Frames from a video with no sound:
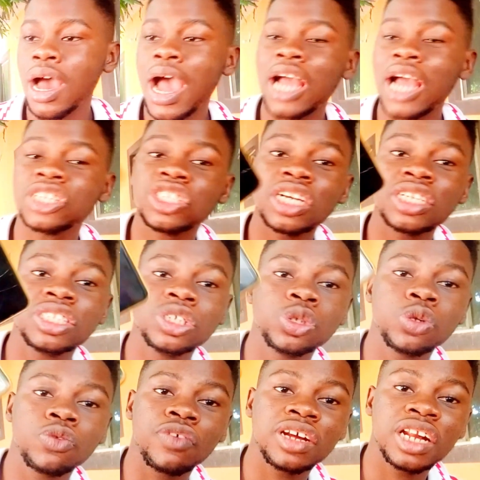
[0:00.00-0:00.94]
I charged
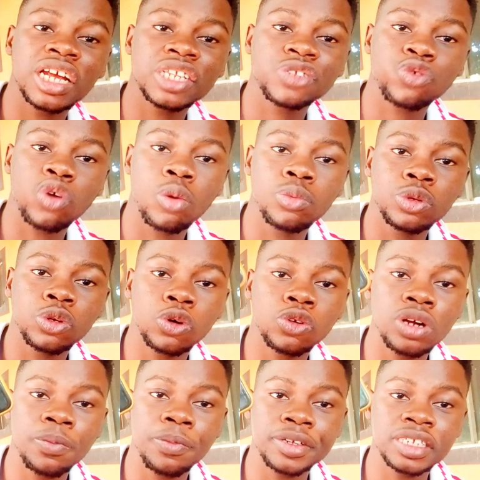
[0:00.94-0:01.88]
it overnight for him
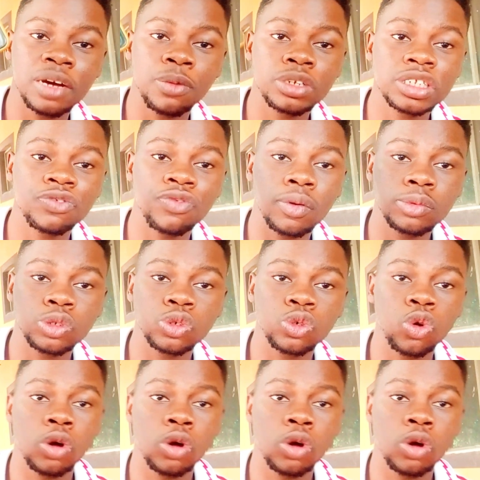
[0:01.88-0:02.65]
100%. I'm waiting for him to